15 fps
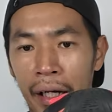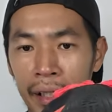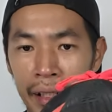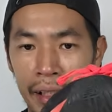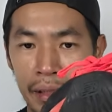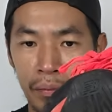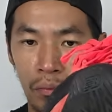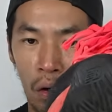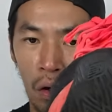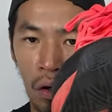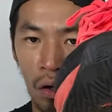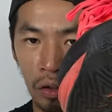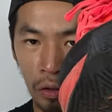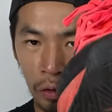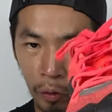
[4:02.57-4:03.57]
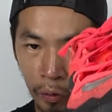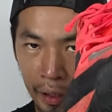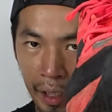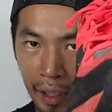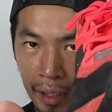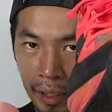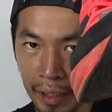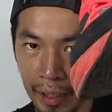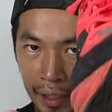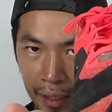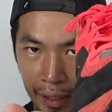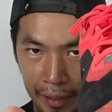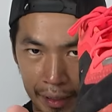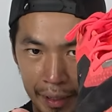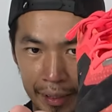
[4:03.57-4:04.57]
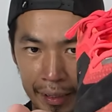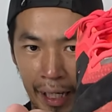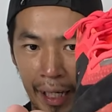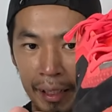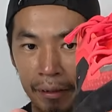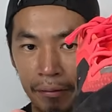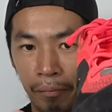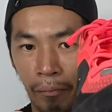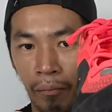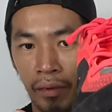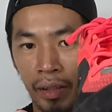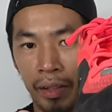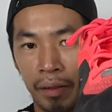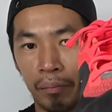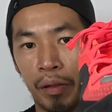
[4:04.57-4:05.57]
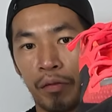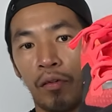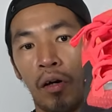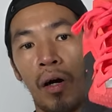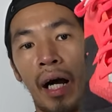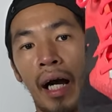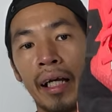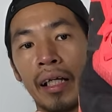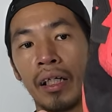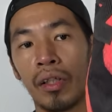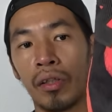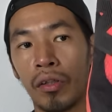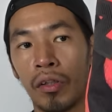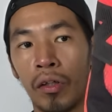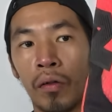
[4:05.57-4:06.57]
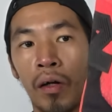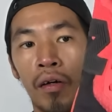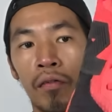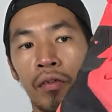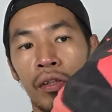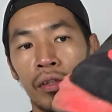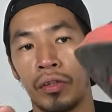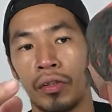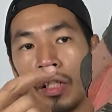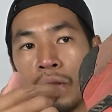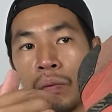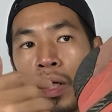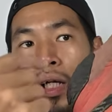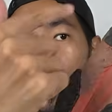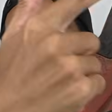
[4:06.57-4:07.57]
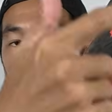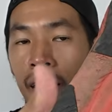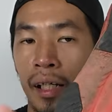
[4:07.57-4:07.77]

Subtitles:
right, it's more to this side before I toe off. So that's why